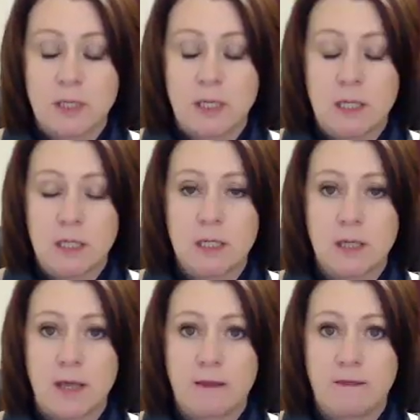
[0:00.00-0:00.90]
in
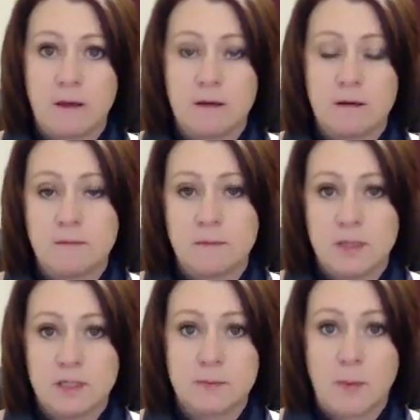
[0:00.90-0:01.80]
like the
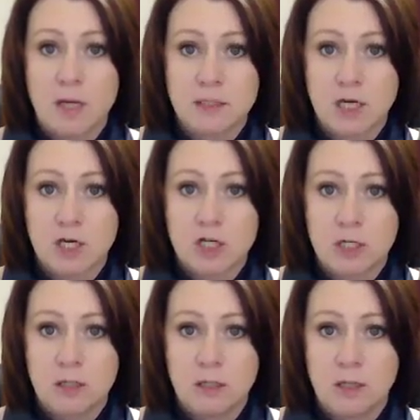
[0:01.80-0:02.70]
spa section,